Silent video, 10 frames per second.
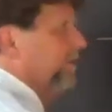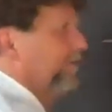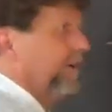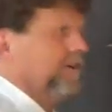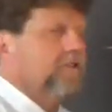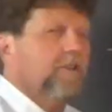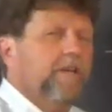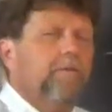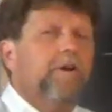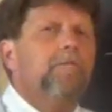the function
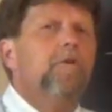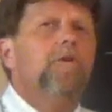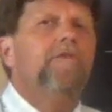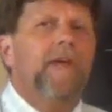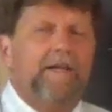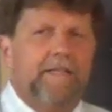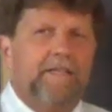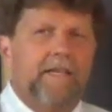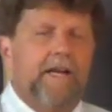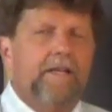and remove that
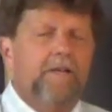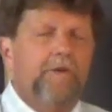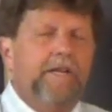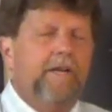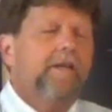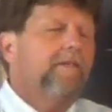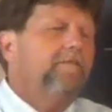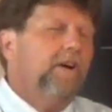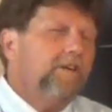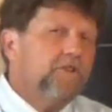discontinuity because the
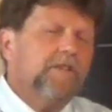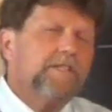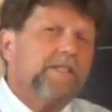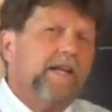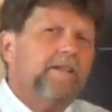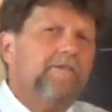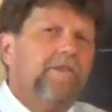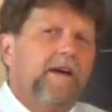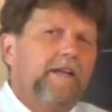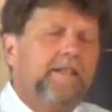function is not
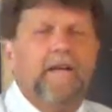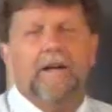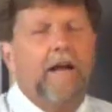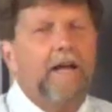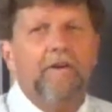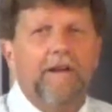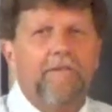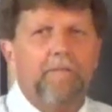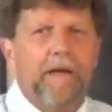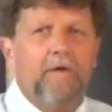defined there. I don't
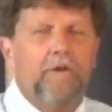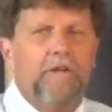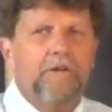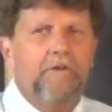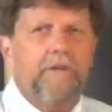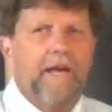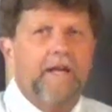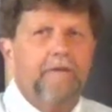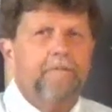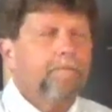have the power to do that.